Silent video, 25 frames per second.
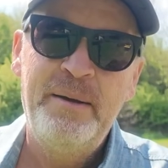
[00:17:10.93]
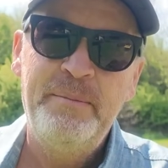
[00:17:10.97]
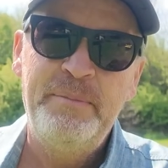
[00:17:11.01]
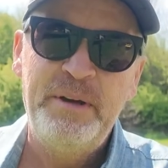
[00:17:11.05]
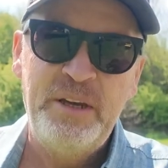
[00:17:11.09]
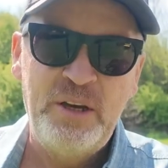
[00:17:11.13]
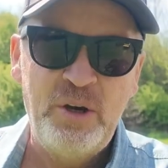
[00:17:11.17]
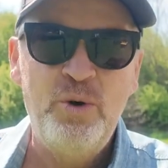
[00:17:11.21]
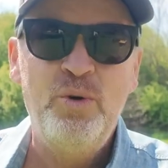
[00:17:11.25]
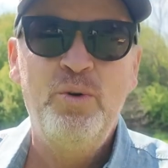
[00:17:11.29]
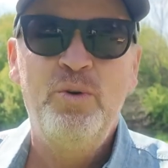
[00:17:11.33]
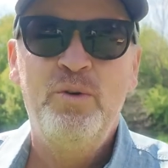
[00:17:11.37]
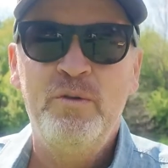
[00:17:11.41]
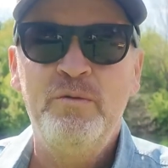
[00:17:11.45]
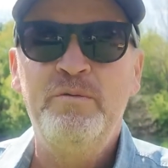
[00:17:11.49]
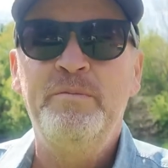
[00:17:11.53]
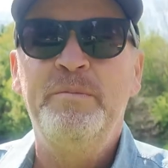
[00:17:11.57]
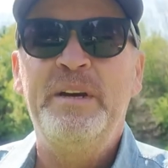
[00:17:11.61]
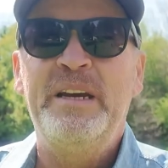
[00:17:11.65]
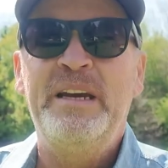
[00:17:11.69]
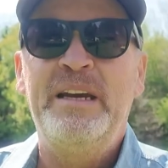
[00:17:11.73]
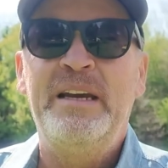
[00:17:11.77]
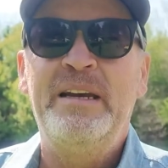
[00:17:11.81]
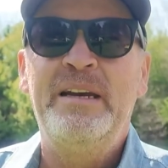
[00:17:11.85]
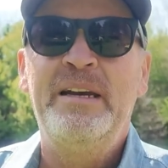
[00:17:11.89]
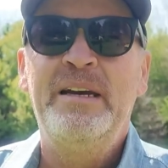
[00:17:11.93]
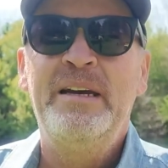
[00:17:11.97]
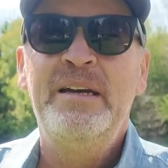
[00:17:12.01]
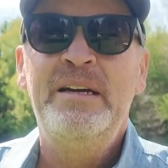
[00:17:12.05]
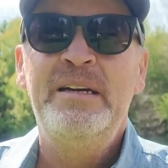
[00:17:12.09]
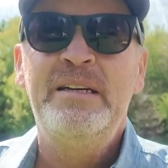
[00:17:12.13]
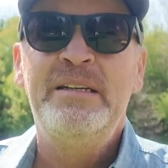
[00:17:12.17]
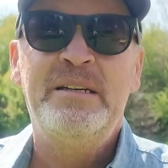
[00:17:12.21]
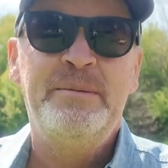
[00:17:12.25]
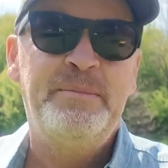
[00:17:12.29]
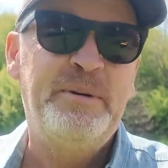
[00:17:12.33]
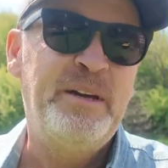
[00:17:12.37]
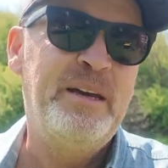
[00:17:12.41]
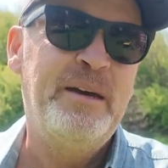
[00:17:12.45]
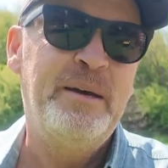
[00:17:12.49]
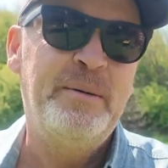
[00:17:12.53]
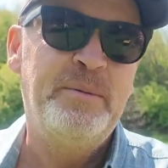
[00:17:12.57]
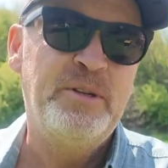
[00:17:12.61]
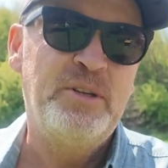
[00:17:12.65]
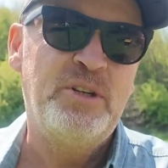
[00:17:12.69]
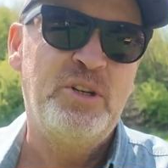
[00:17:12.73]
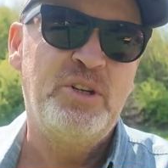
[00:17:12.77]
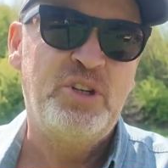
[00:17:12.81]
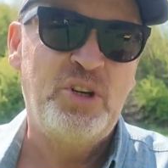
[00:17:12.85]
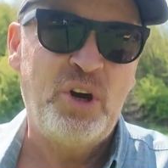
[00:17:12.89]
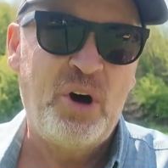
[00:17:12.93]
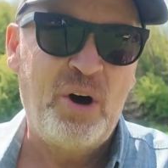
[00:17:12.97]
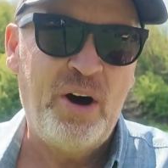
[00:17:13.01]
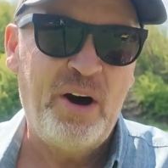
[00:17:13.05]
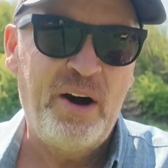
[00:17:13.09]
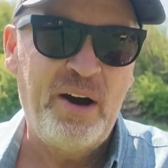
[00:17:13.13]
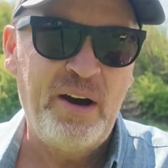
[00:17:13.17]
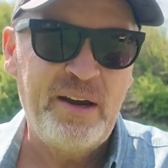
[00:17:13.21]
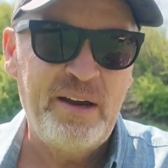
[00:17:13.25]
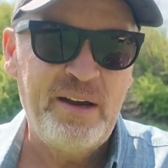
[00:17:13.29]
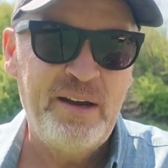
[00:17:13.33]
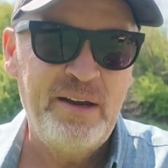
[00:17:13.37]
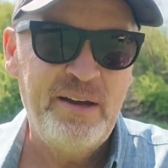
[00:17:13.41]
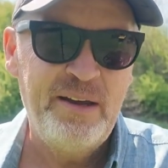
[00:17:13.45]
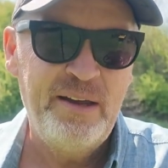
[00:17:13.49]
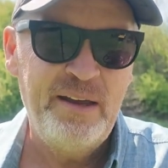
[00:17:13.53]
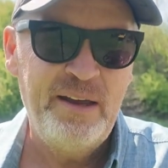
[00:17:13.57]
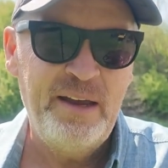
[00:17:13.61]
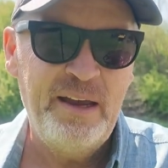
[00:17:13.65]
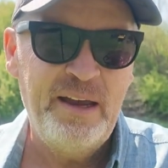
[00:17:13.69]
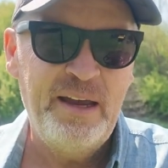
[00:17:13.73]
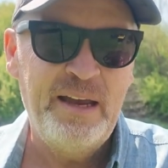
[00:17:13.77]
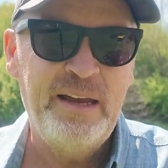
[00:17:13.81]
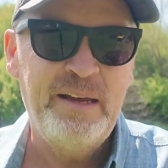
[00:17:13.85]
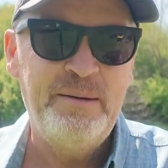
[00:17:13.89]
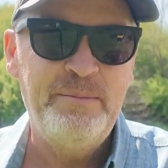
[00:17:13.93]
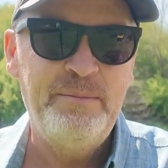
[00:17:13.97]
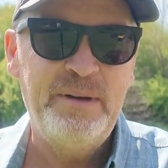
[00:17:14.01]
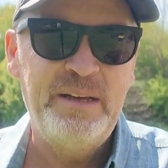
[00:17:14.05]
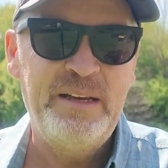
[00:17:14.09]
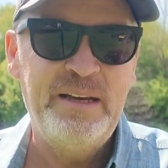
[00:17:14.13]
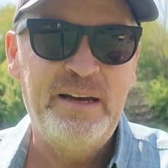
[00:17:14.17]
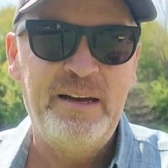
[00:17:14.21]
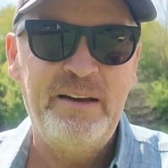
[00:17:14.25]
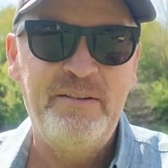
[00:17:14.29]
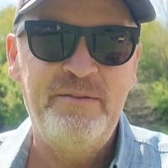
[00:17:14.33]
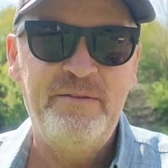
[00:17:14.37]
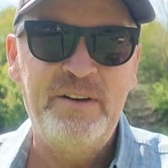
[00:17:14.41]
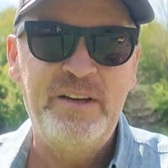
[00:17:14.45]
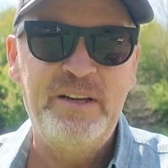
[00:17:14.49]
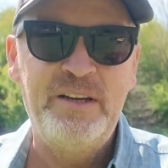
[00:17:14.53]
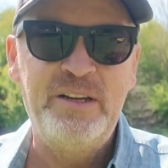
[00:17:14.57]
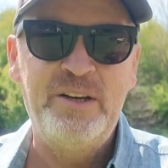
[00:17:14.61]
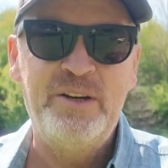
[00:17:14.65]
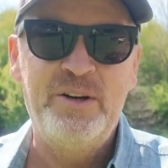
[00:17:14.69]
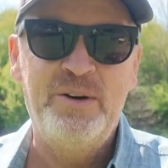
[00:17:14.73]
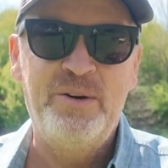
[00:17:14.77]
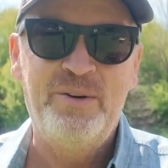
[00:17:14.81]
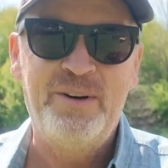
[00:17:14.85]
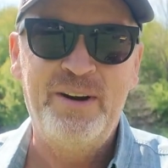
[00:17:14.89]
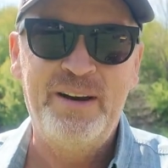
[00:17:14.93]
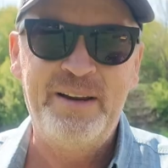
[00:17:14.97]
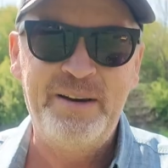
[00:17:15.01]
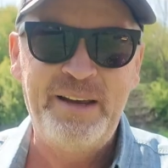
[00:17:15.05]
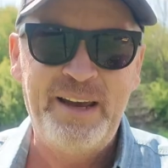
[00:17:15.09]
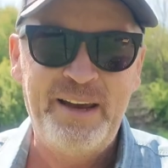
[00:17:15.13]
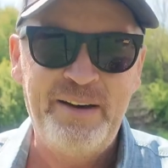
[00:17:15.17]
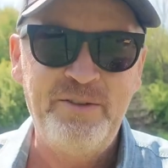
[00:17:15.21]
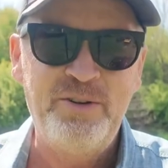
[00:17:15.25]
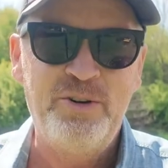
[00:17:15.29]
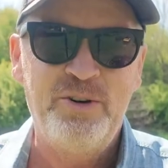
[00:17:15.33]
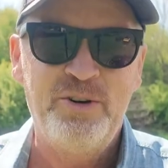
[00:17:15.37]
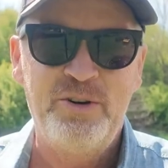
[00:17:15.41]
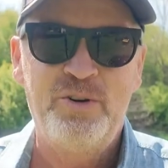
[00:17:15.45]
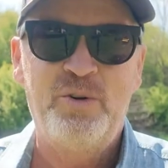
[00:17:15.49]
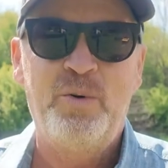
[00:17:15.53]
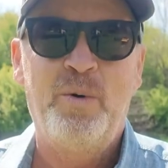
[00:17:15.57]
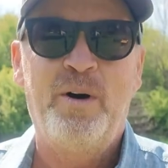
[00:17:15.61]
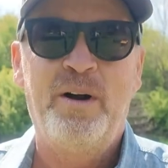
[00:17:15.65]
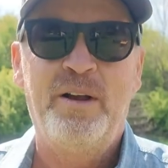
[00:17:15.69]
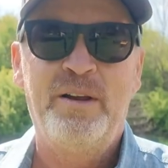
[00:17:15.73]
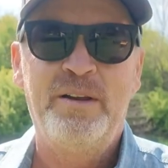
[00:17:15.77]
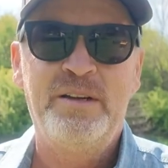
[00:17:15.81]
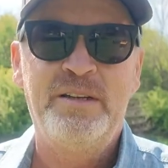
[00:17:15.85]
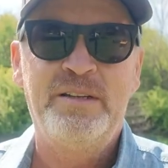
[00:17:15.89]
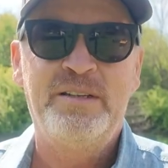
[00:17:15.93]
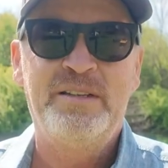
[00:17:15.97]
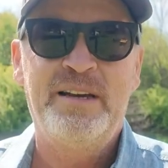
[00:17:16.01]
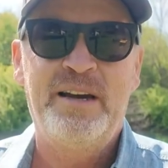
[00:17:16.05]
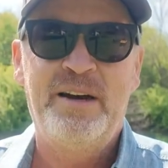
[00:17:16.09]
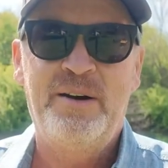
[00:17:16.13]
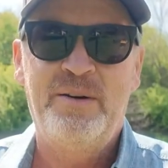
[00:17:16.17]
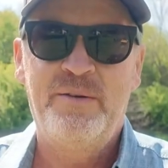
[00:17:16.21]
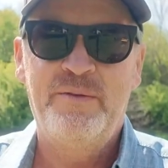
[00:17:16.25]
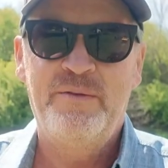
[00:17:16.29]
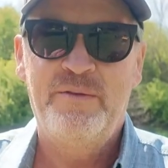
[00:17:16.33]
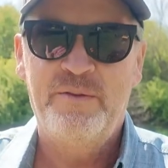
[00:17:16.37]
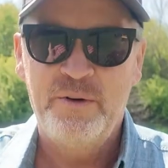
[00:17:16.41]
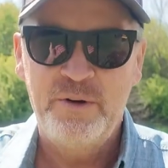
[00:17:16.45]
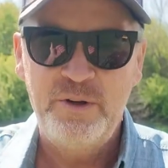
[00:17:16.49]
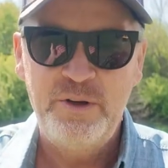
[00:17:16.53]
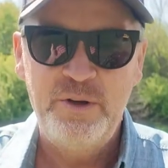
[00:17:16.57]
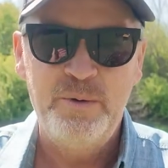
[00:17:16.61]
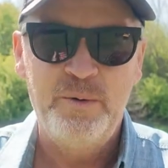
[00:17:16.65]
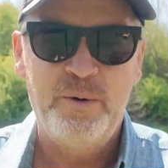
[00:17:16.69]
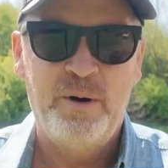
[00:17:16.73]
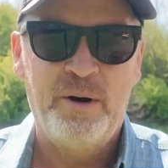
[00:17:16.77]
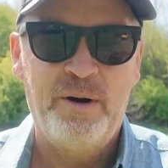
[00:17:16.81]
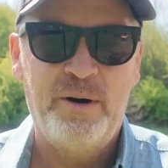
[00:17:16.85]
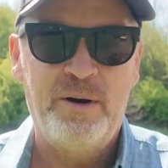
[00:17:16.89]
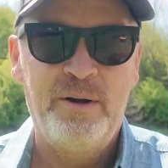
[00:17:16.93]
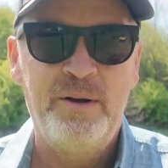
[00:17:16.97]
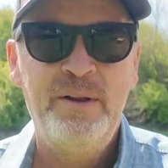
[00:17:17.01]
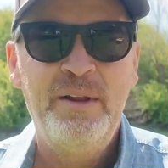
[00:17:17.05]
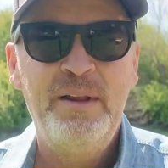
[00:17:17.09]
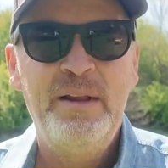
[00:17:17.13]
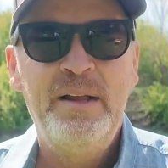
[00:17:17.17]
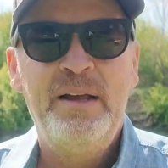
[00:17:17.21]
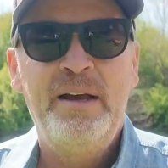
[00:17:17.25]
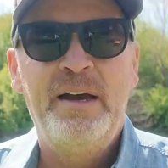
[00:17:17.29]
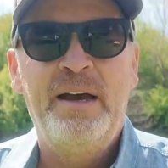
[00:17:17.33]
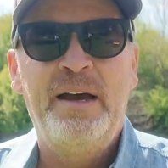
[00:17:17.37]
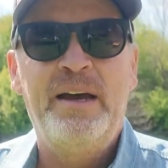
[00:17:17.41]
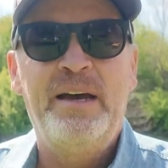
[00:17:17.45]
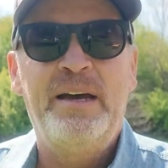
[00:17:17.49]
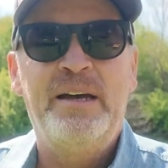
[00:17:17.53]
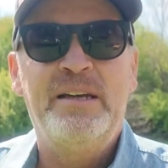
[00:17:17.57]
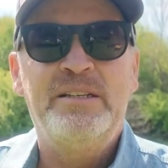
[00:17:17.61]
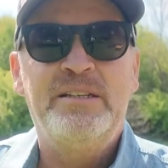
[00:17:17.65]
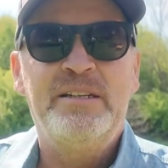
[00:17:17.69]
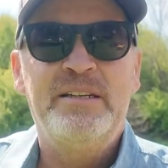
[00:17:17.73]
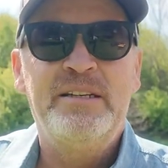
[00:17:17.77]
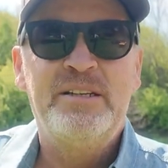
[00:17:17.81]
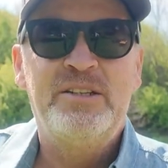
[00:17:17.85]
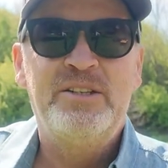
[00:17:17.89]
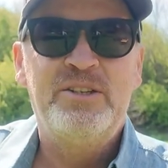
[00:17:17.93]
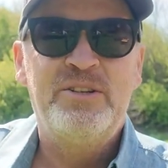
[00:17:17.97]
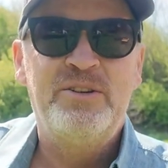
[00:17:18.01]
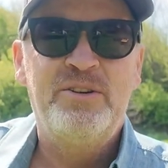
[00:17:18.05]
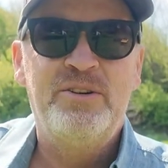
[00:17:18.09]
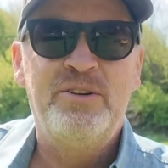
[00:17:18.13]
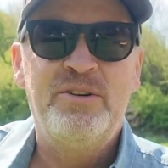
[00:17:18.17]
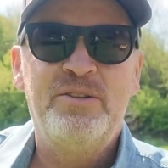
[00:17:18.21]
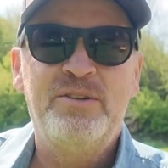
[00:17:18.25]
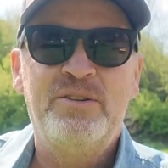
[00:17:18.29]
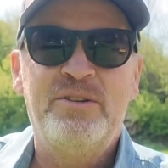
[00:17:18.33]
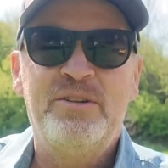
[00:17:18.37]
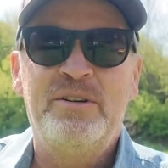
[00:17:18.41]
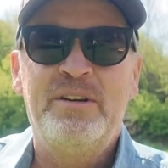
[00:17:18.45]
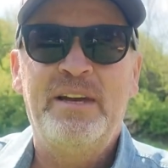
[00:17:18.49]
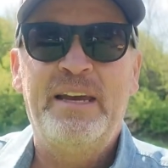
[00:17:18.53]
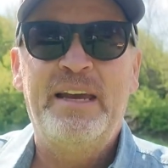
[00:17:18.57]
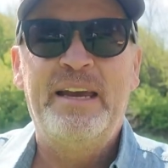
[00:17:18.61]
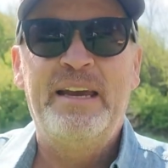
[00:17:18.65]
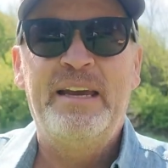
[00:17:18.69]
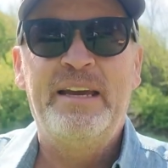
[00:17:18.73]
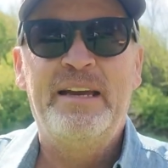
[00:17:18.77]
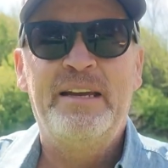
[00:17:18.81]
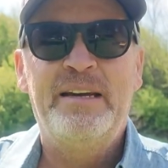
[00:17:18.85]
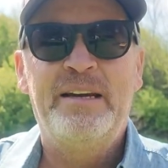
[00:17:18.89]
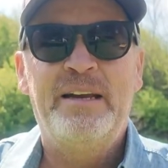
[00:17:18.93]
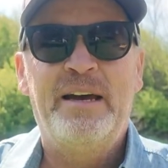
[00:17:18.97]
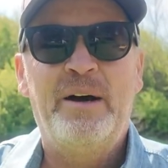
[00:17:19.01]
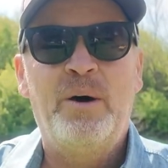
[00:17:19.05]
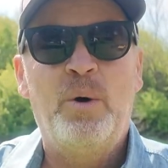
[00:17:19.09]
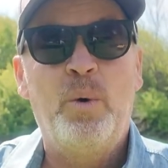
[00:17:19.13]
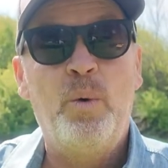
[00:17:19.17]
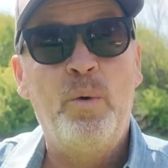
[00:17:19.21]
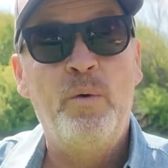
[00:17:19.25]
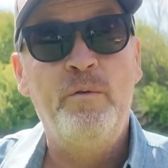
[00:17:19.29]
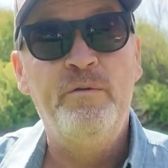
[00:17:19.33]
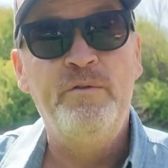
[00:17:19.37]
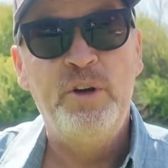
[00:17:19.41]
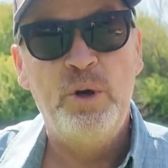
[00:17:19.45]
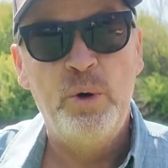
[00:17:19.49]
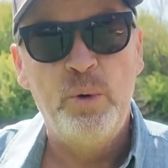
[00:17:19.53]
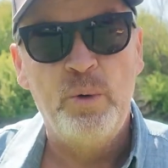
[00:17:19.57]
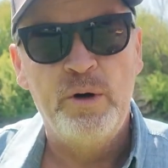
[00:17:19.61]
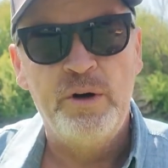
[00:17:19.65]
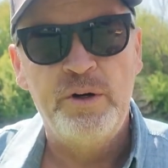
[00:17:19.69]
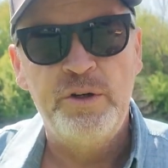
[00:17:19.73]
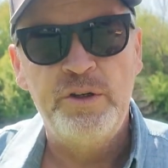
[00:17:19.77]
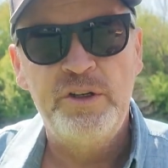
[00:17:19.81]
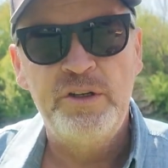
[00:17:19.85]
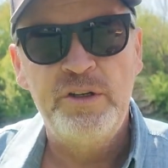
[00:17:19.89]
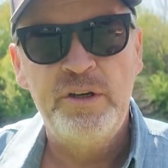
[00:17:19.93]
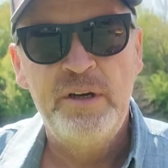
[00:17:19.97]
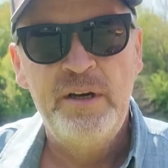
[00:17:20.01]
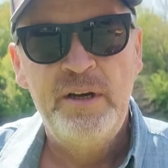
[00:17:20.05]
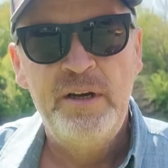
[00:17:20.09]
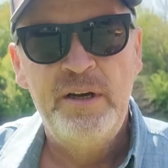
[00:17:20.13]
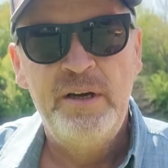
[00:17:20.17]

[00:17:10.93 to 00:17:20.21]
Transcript: behoove me to be able to talk and be on video and have good quality sound for you all as listeners and viewers,